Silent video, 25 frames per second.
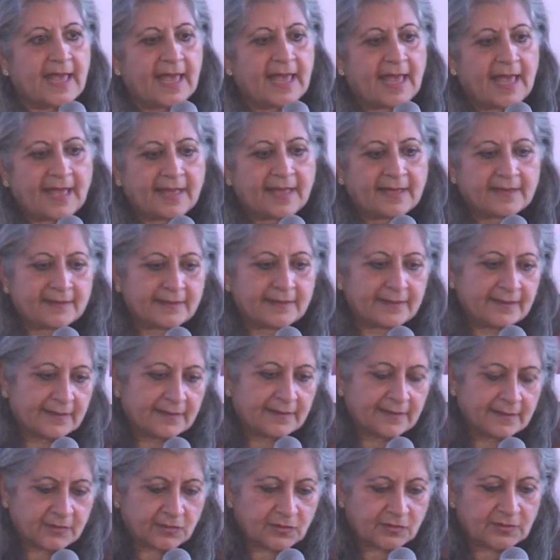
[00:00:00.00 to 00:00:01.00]
And
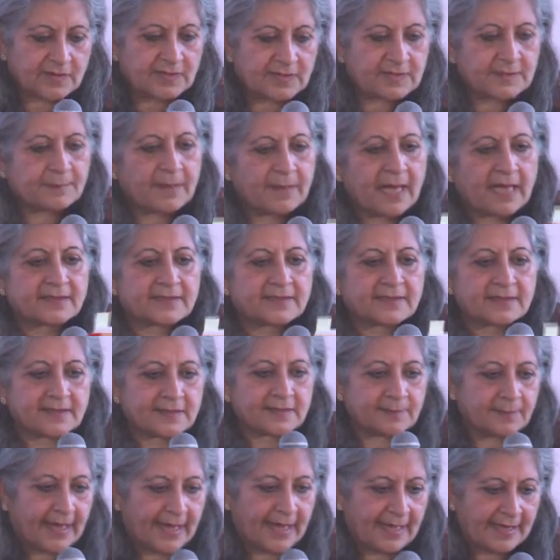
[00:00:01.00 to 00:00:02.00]
so this
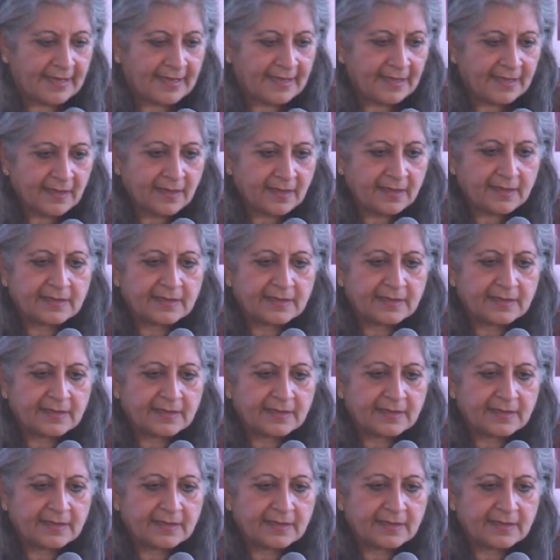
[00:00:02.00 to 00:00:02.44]
Passers-by